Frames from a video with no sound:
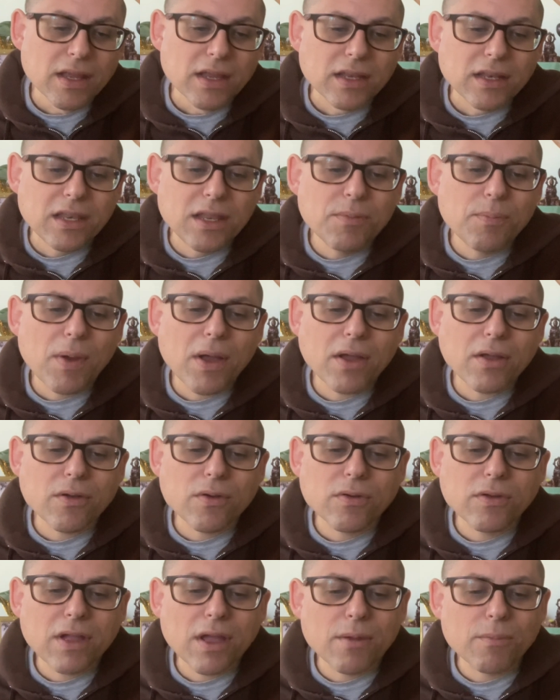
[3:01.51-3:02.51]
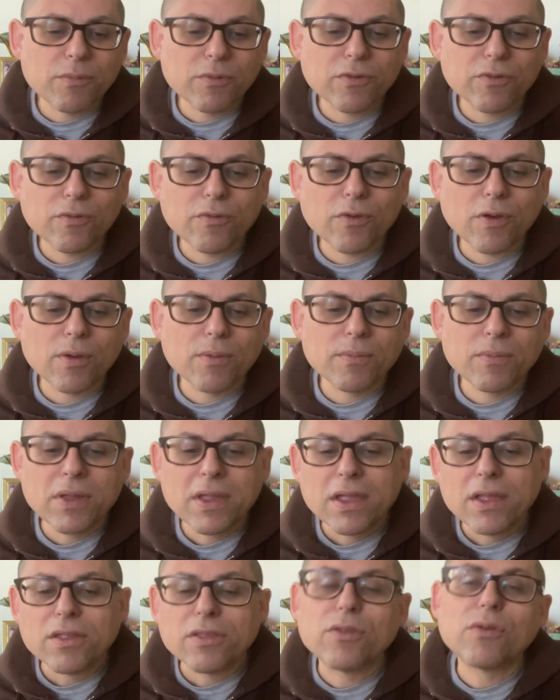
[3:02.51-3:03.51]
Nipako comes from
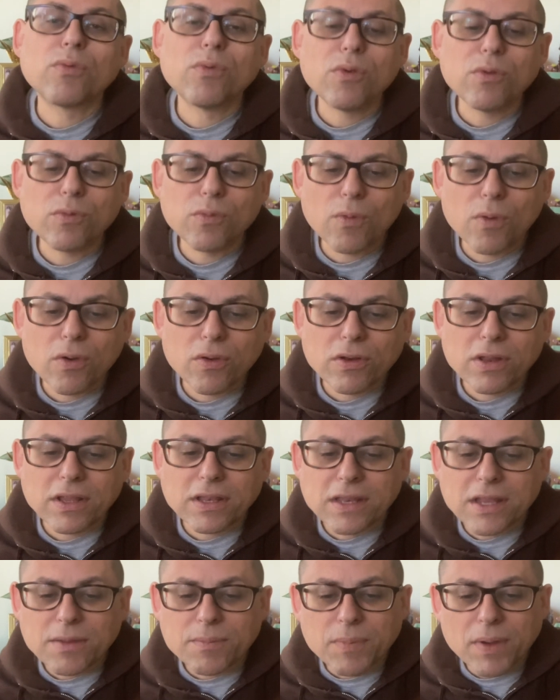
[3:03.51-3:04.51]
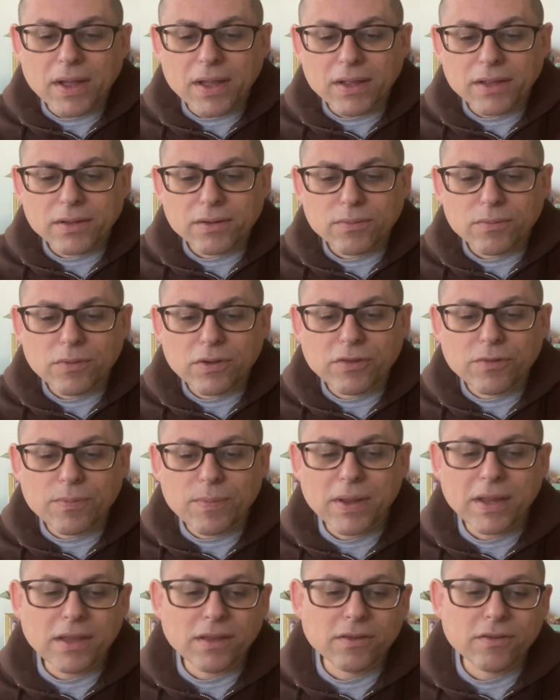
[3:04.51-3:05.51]
the root word nipa, which
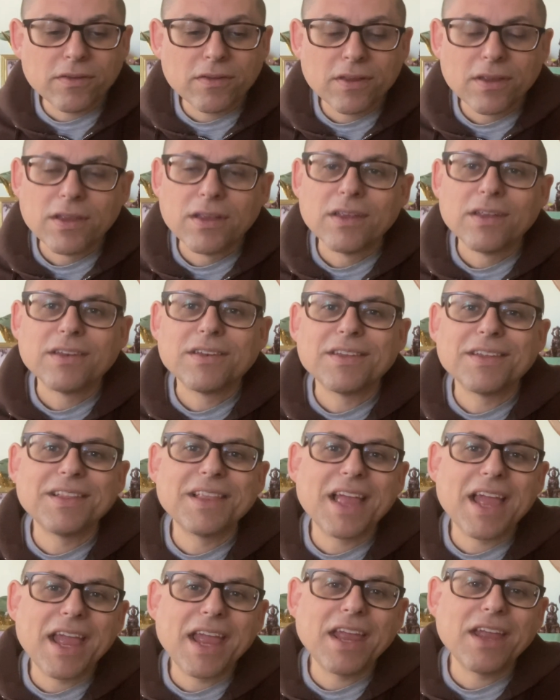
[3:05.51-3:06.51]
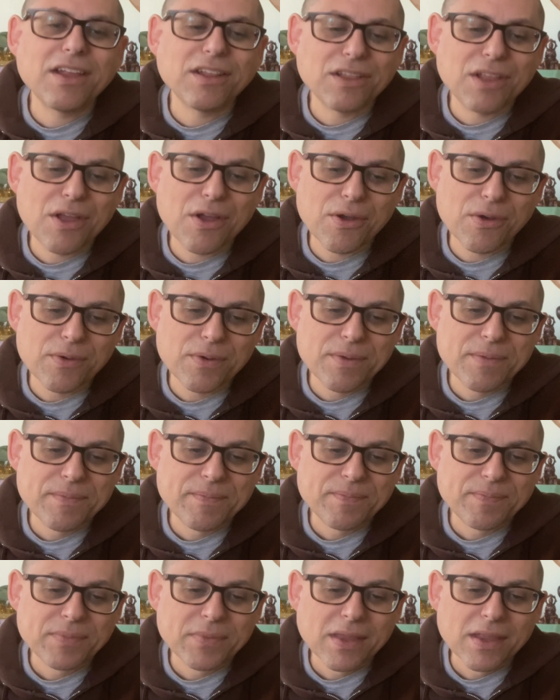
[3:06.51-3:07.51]
means to lay low.
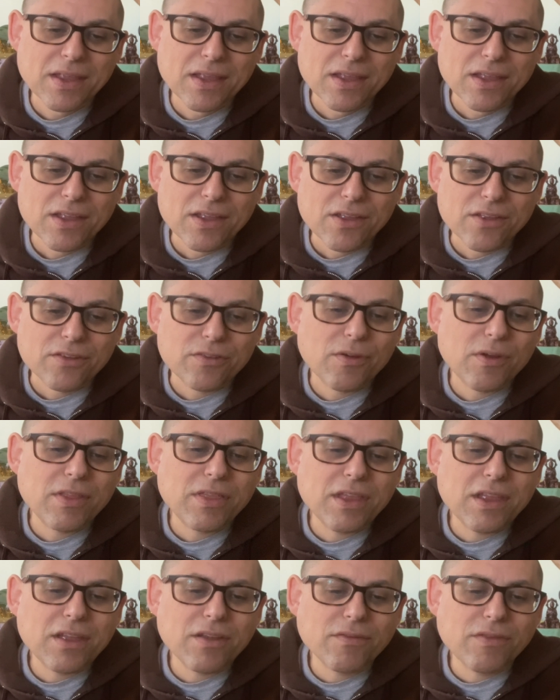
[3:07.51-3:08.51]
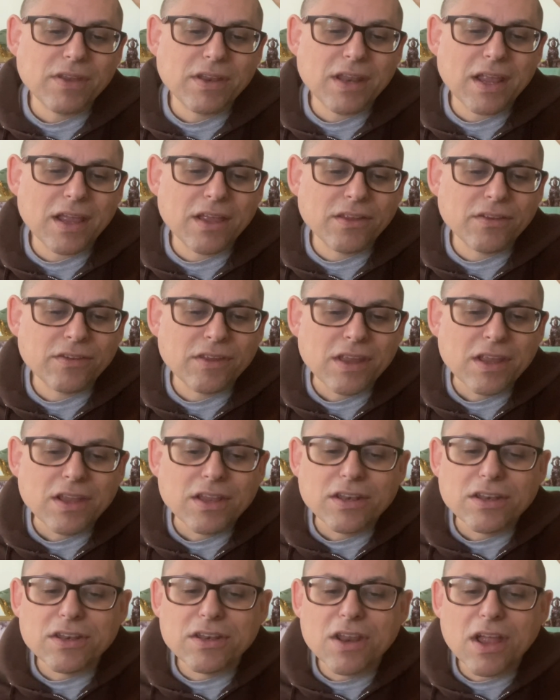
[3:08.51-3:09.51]
So I think of it as
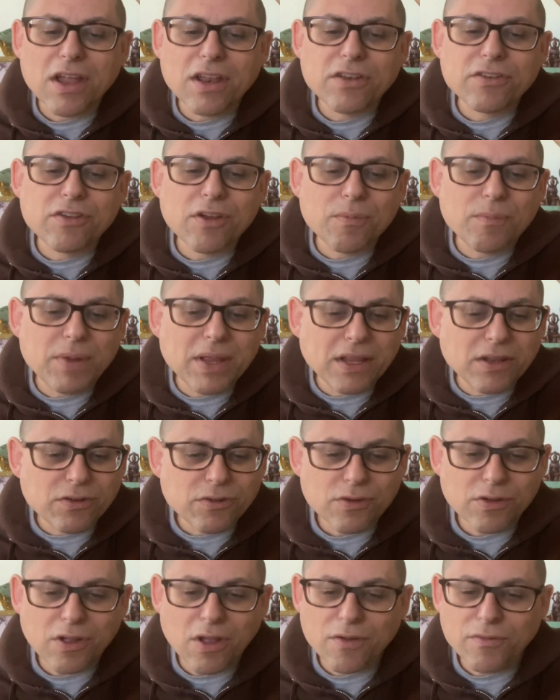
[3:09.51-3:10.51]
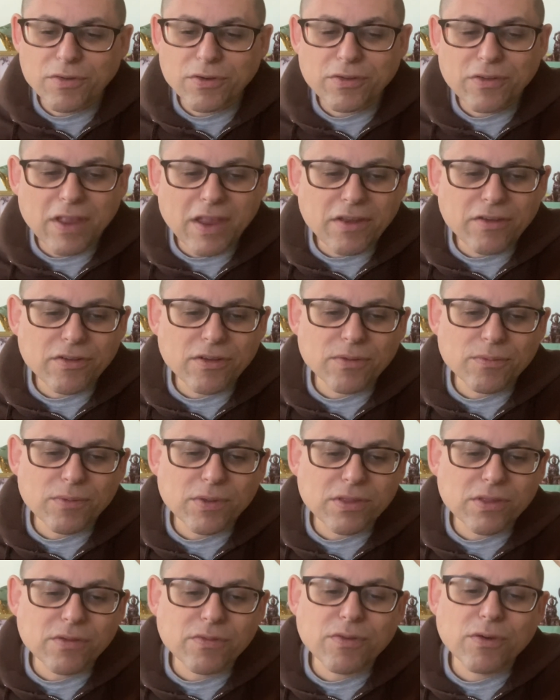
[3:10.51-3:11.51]
not jumping into a conversation
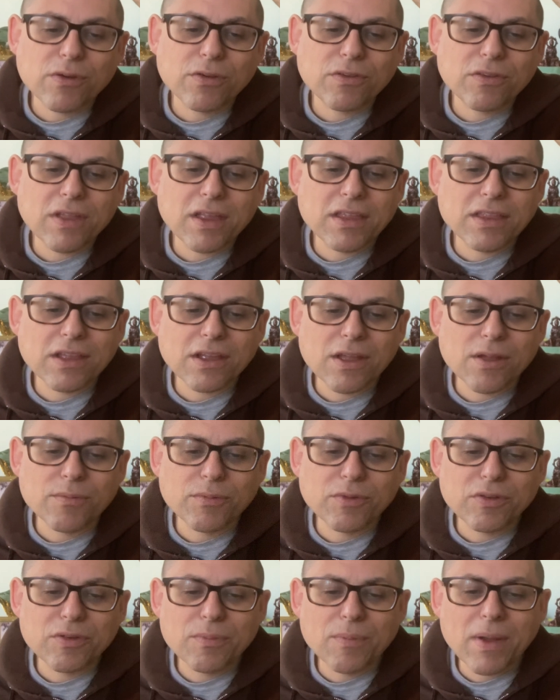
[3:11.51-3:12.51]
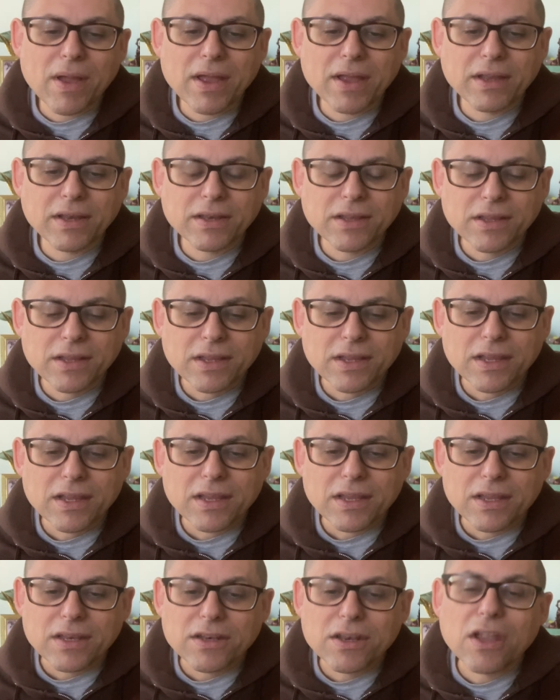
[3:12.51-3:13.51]
with the first thing that comes to mind,
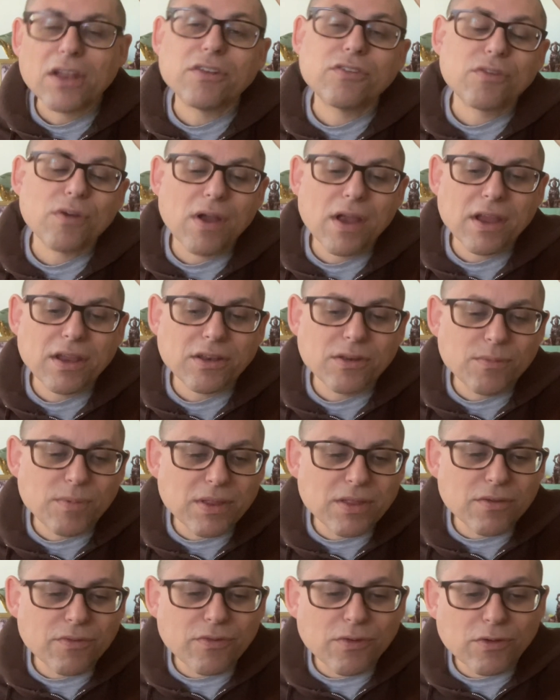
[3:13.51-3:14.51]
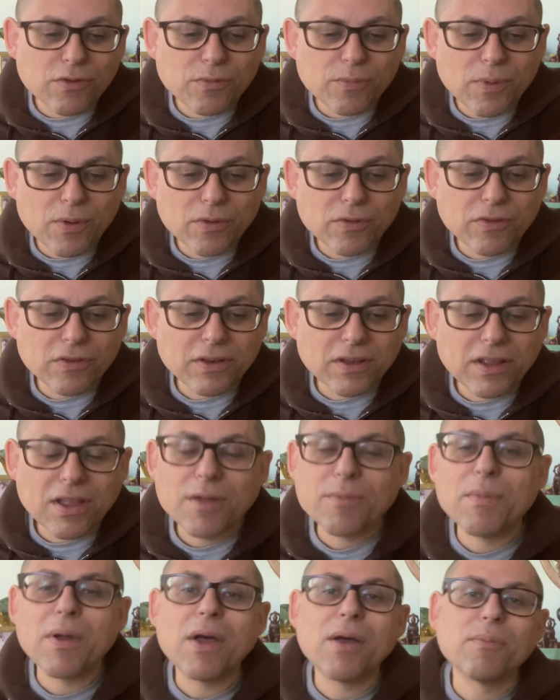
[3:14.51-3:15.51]
not trying to be the first person to
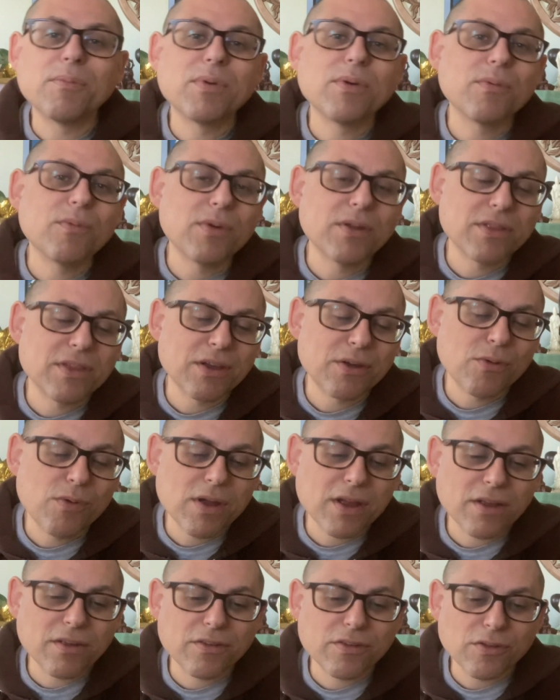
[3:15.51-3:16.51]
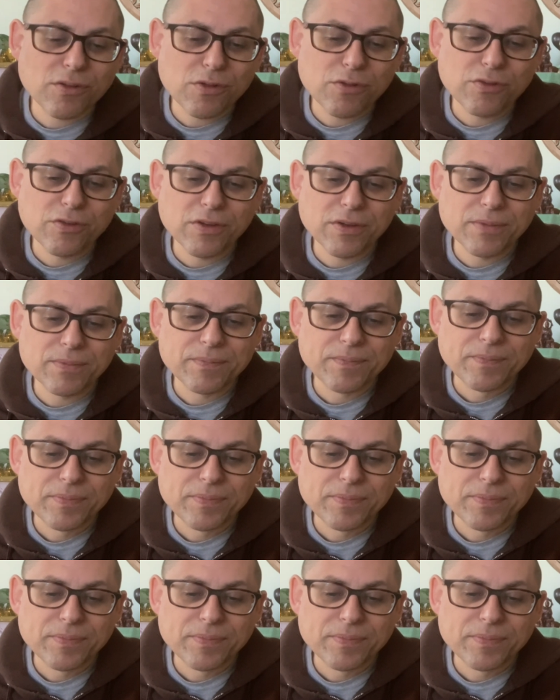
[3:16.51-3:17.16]
come up with a quick solution.